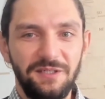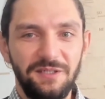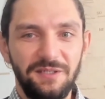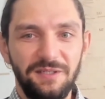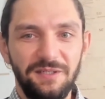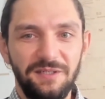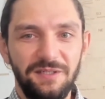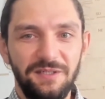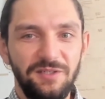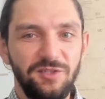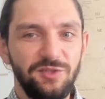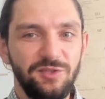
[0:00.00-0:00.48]

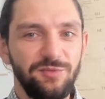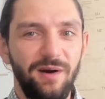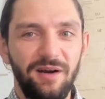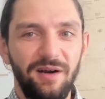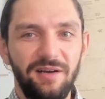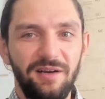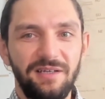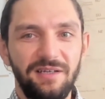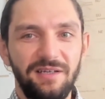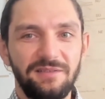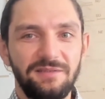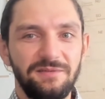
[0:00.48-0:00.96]
Each
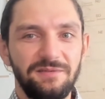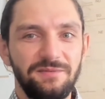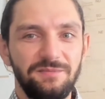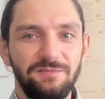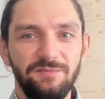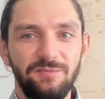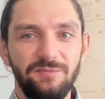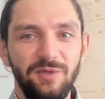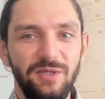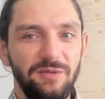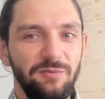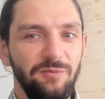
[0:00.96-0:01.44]
market
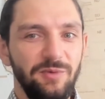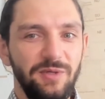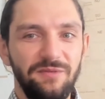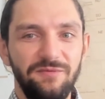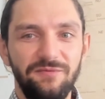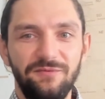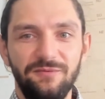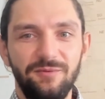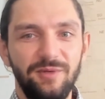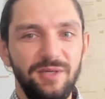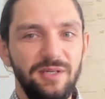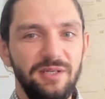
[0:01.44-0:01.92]

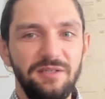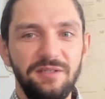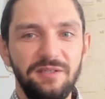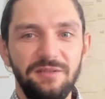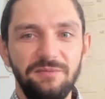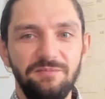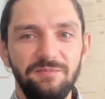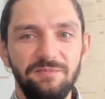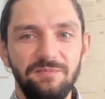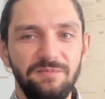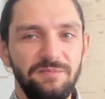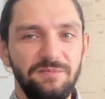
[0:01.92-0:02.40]
we've
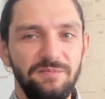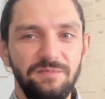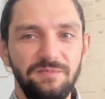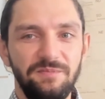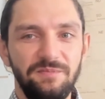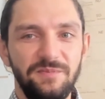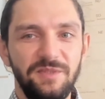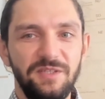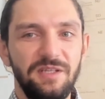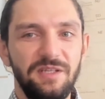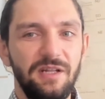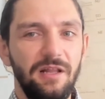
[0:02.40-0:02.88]
really
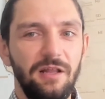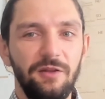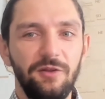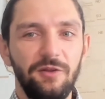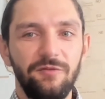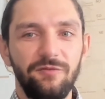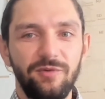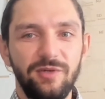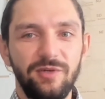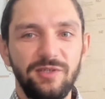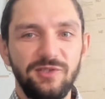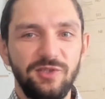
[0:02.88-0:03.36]
did a lot
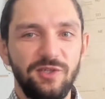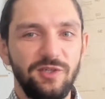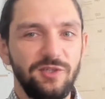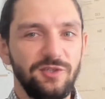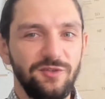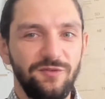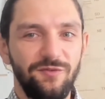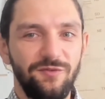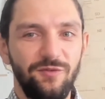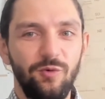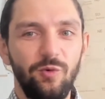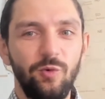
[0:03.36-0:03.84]
of
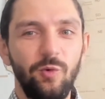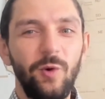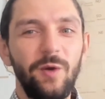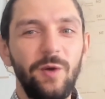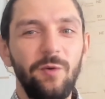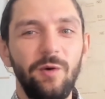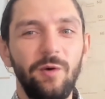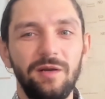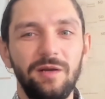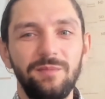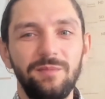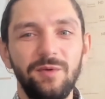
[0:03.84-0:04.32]
research of who we
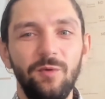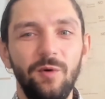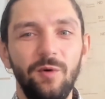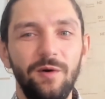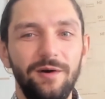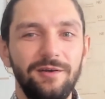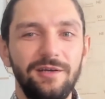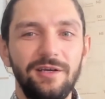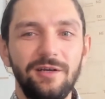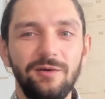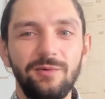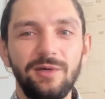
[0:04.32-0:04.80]
want to be
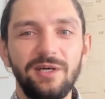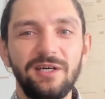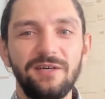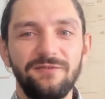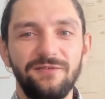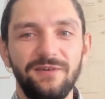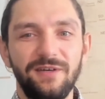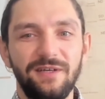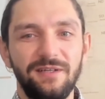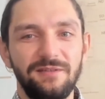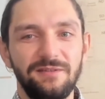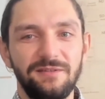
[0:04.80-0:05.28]
working
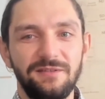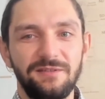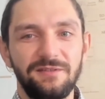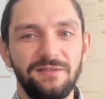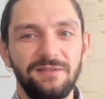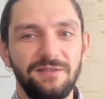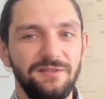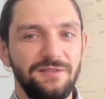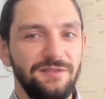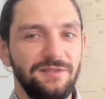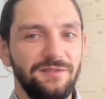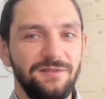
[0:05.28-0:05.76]
with, and
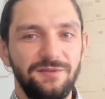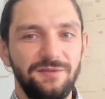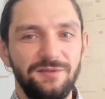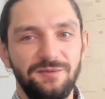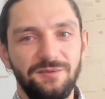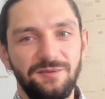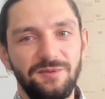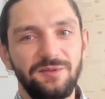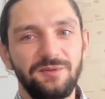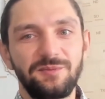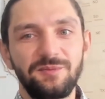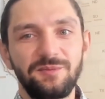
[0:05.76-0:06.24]
this
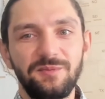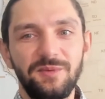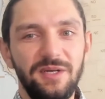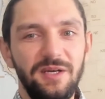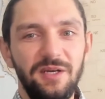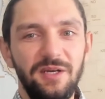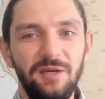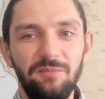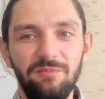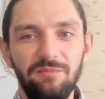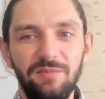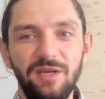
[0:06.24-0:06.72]
is
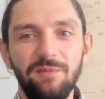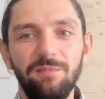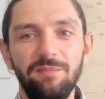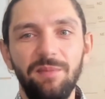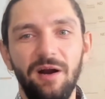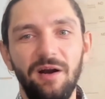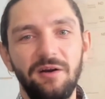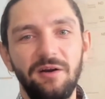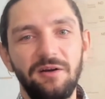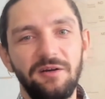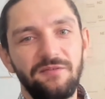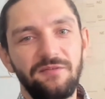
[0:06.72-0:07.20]
big
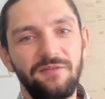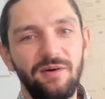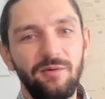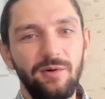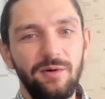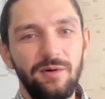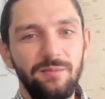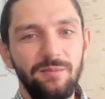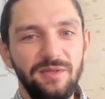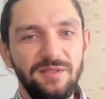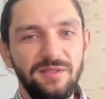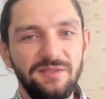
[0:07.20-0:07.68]
part of
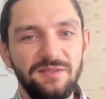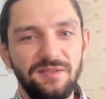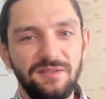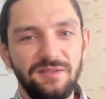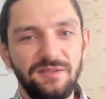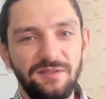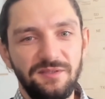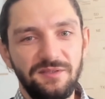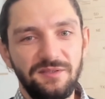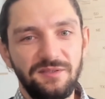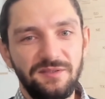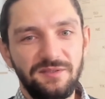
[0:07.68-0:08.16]
our
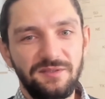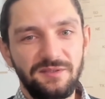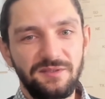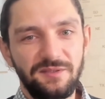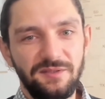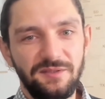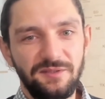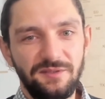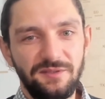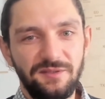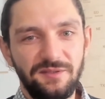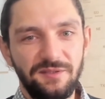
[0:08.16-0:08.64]
business
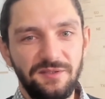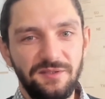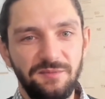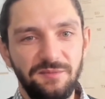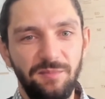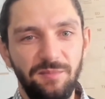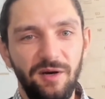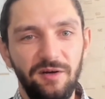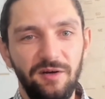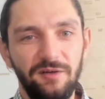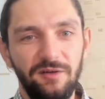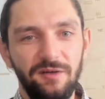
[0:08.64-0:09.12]
is
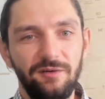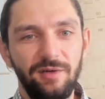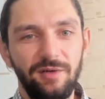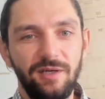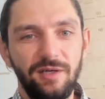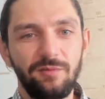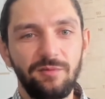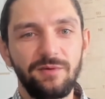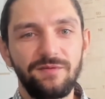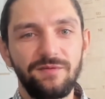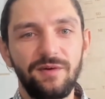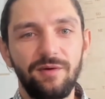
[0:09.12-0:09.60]

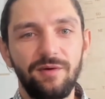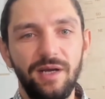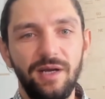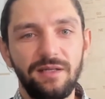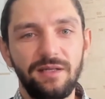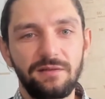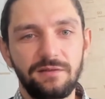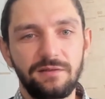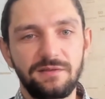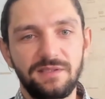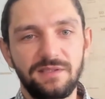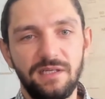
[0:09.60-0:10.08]
partnering with the
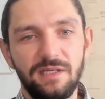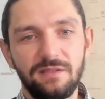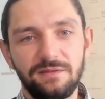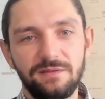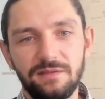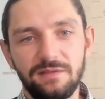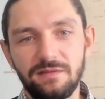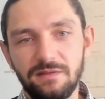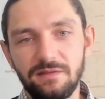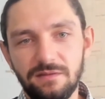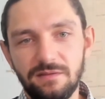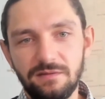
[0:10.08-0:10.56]
right
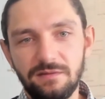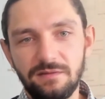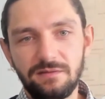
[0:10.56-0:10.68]
consultants.